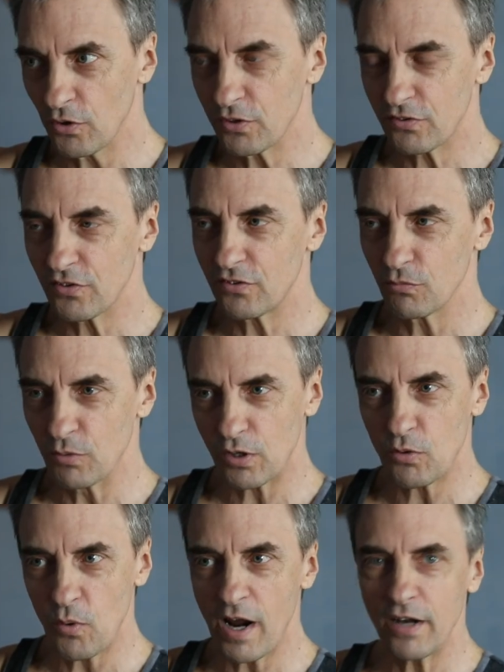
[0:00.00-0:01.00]
So it's
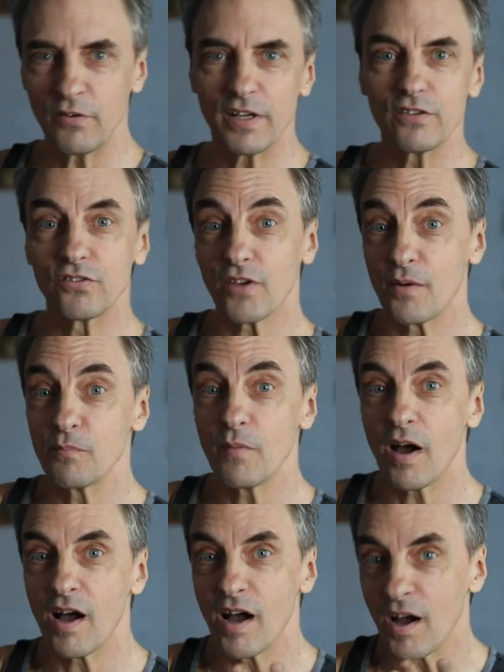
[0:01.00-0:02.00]
requiring some
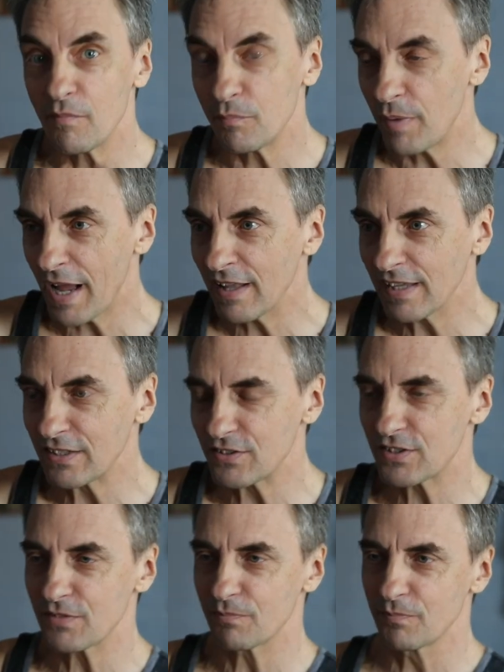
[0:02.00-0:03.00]

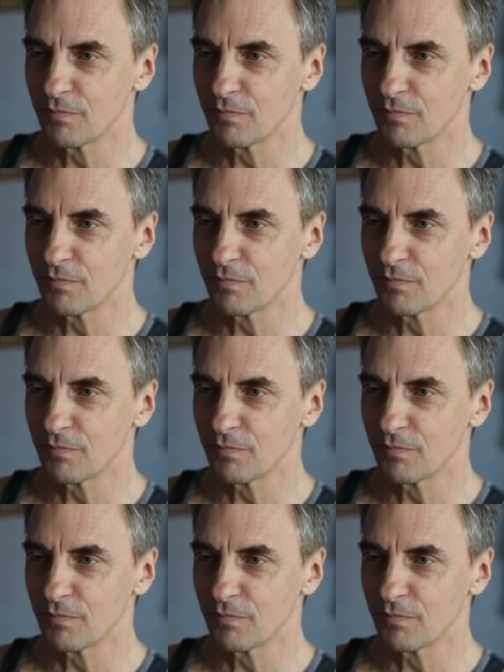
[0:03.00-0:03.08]
balance.